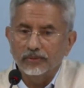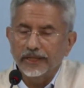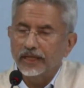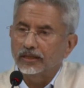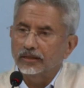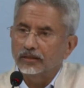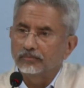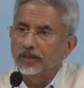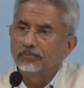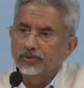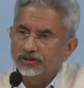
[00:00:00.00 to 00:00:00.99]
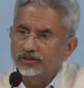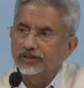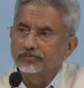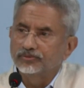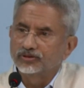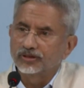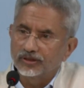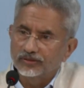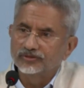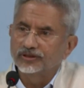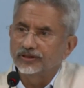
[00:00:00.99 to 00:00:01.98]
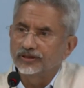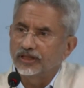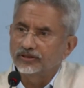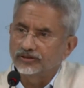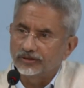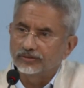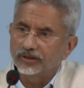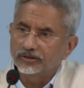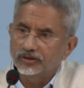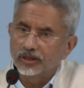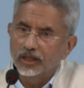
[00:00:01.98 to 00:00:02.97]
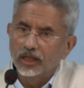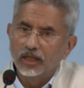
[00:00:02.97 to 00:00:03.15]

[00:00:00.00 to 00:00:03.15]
where membership serves India's interests.